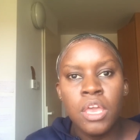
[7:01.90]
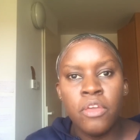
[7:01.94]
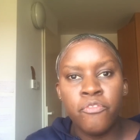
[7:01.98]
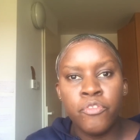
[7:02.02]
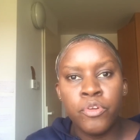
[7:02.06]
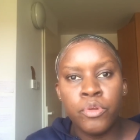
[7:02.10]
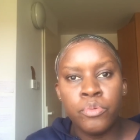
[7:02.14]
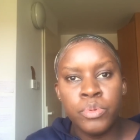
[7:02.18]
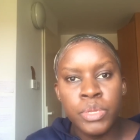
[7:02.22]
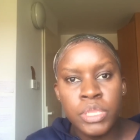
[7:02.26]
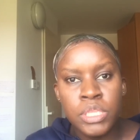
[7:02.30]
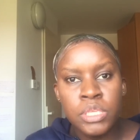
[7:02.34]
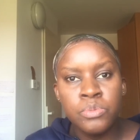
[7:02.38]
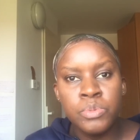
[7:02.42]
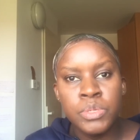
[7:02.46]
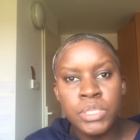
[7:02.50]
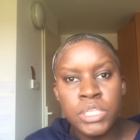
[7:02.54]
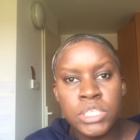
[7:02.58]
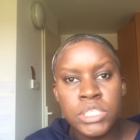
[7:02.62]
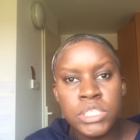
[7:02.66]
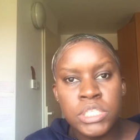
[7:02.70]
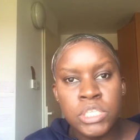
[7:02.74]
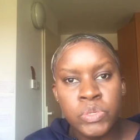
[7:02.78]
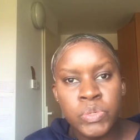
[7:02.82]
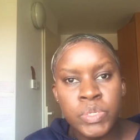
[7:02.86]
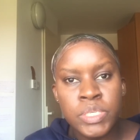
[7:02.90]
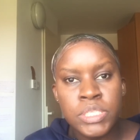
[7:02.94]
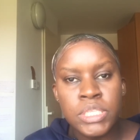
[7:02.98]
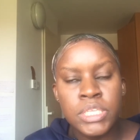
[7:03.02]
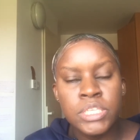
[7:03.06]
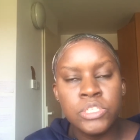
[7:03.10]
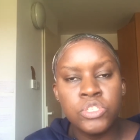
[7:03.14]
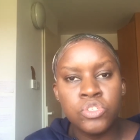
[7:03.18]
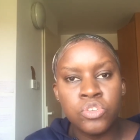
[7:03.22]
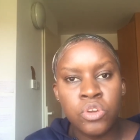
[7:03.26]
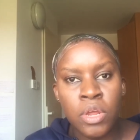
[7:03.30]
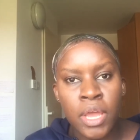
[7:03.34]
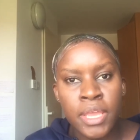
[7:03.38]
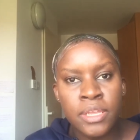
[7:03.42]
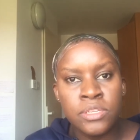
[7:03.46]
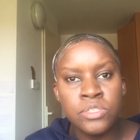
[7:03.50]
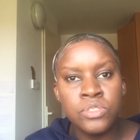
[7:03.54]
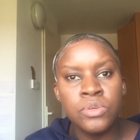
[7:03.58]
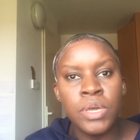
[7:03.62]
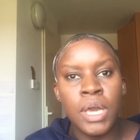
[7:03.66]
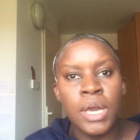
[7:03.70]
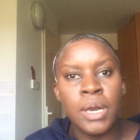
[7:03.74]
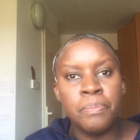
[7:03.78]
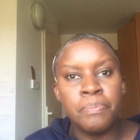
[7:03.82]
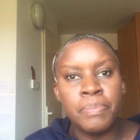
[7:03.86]
if you're really seriously trying
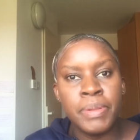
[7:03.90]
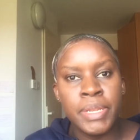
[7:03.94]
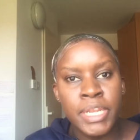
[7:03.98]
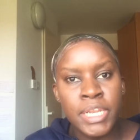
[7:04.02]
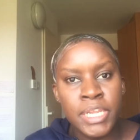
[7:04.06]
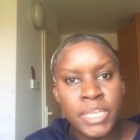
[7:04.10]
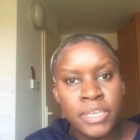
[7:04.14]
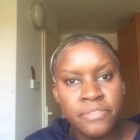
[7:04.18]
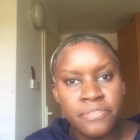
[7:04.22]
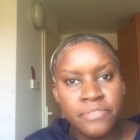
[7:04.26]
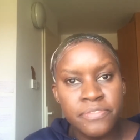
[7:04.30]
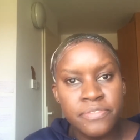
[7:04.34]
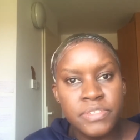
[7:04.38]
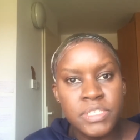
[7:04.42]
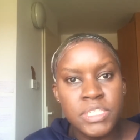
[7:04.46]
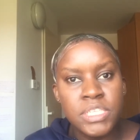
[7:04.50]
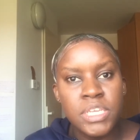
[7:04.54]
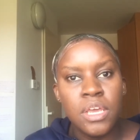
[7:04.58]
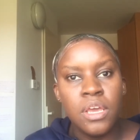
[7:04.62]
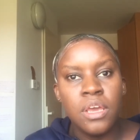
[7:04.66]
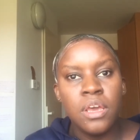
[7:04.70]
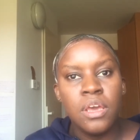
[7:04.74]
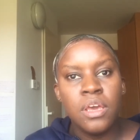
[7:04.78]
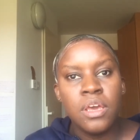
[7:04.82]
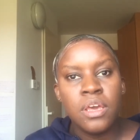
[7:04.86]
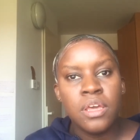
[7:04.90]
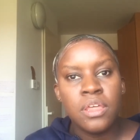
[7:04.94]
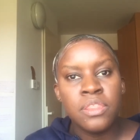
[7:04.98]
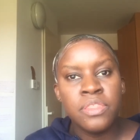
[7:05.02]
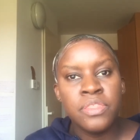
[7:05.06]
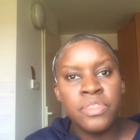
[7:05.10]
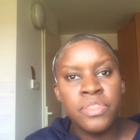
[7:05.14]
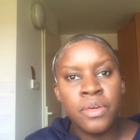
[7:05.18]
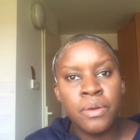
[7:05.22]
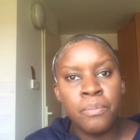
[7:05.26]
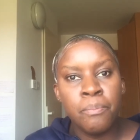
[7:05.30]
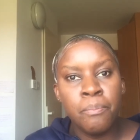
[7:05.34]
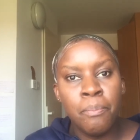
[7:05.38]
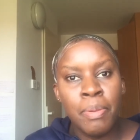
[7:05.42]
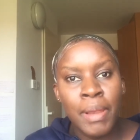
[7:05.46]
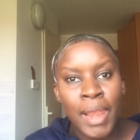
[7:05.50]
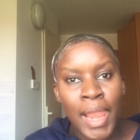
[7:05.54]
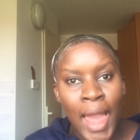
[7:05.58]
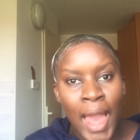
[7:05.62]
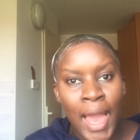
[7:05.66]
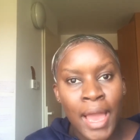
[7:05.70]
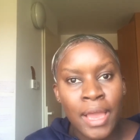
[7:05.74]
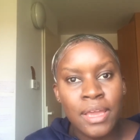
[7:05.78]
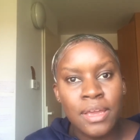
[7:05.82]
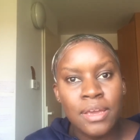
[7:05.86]
to uplift the
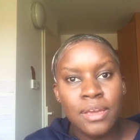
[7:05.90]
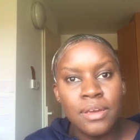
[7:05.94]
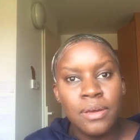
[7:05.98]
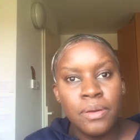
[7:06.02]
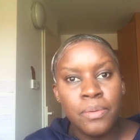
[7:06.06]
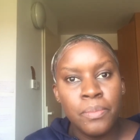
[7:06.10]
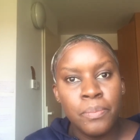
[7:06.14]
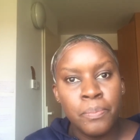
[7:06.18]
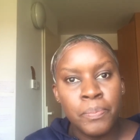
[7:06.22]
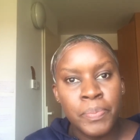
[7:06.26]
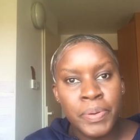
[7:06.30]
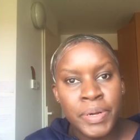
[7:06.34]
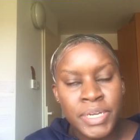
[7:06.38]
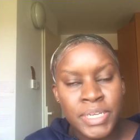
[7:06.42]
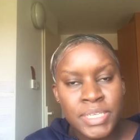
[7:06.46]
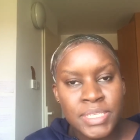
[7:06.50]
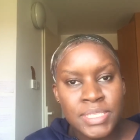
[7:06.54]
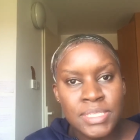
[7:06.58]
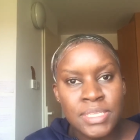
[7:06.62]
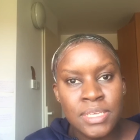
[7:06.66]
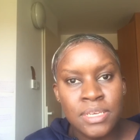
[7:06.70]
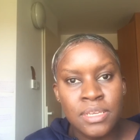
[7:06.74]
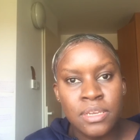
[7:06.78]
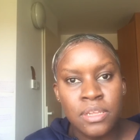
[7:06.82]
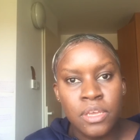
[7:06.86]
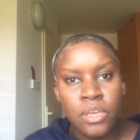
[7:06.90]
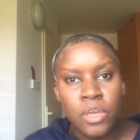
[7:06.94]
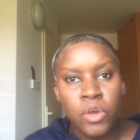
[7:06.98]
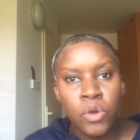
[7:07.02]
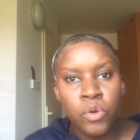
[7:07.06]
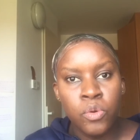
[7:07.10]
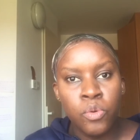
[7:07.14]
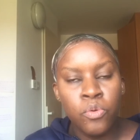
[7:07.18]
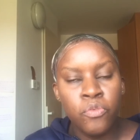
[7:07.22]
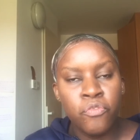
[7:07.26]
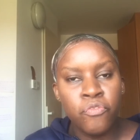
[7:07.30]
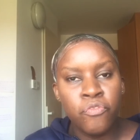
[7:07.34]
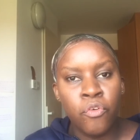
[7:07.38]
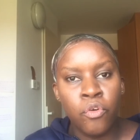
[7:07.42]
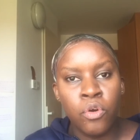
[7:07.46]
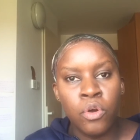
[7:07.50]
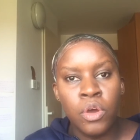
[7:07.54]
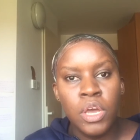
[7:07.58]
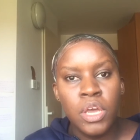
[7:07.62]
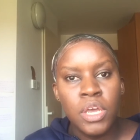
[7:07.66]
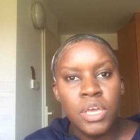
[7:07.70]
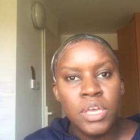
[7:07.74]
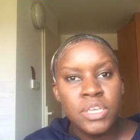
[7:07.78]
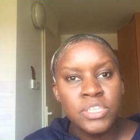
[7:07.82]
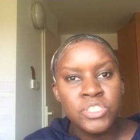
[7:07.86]
black person who
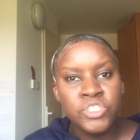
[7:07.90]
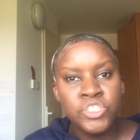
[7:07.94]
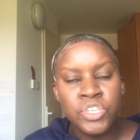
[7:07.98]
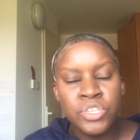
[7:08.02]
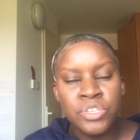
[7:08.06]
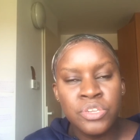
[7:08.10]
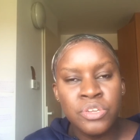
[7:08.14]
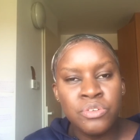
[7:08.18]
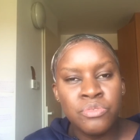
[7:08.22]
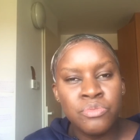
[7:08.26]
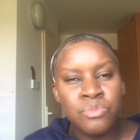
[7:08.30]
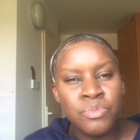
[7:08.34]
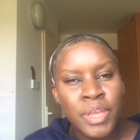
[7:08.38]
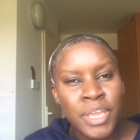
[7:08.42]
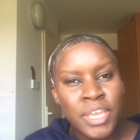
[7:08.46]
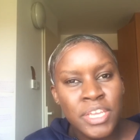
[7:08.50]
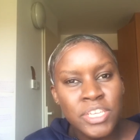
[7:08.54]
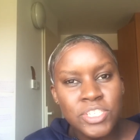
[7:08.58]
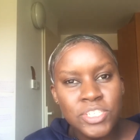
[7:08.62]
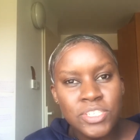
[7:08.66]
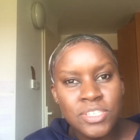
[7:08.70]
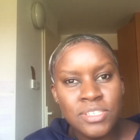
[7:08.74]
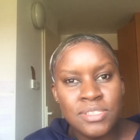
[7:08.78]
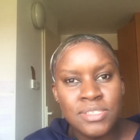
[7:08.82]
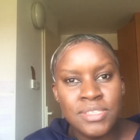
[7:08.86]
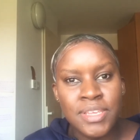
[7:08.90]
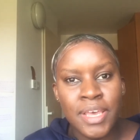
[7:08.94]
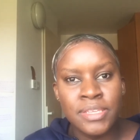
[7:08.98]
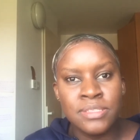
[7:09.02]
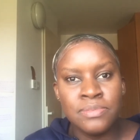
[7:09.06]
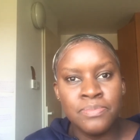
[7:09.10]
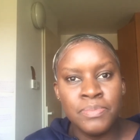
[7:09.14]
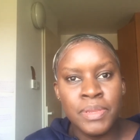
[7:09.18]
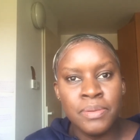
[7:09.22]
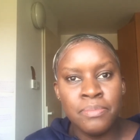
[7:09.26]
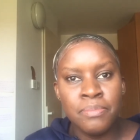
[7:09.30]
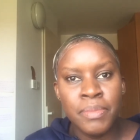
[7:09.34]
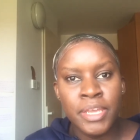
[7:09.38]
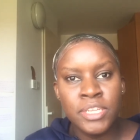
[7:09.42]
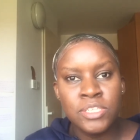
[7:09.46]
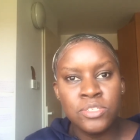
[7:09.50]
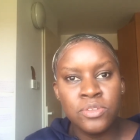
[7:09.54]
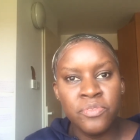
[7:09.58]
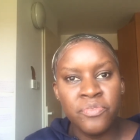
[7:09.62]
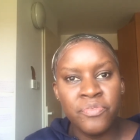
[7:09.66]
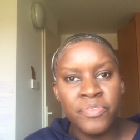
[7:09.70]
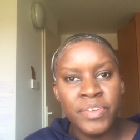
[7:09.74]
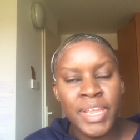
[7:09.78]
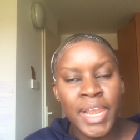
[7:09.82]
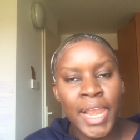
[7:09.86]
for generations has been made
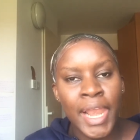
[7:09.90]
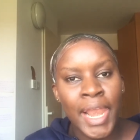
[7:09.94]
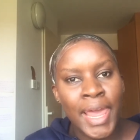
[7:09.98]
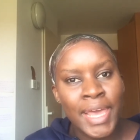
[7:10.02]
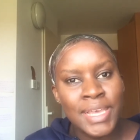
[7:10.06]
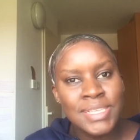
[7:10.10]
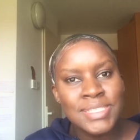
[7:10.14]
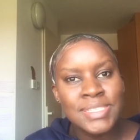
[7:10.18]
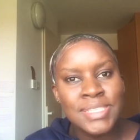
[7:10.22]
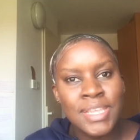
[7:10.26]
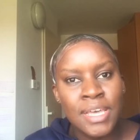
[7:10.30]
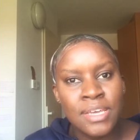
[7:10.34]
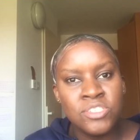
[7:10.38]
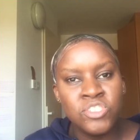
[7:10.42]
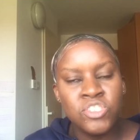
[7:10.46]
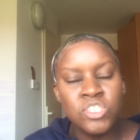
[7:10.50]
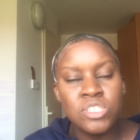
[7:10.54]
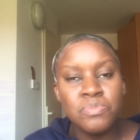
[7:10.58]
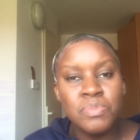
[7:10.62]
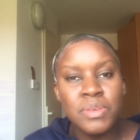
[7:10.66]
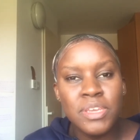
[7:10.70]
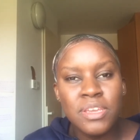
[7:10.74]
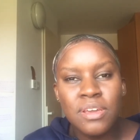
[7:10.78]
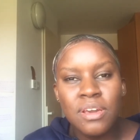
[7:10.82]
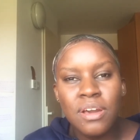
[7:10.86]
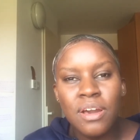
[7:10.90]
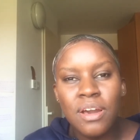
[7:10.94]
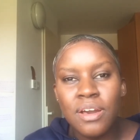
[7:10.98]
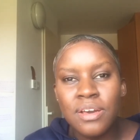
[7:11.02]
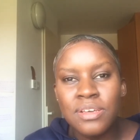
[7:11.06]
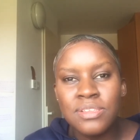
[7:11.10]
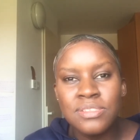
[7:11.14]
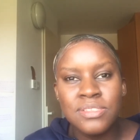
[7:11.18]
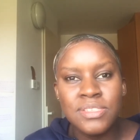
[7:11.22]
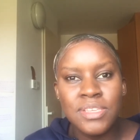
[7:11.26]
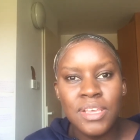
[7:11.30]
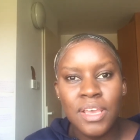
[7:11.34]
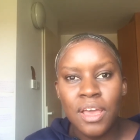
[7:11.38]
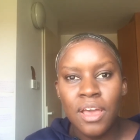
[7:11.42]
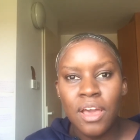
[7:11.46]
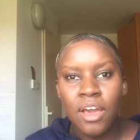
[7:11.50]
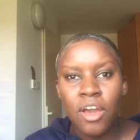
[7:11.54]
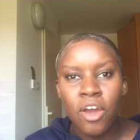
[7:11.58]
to feel less than just because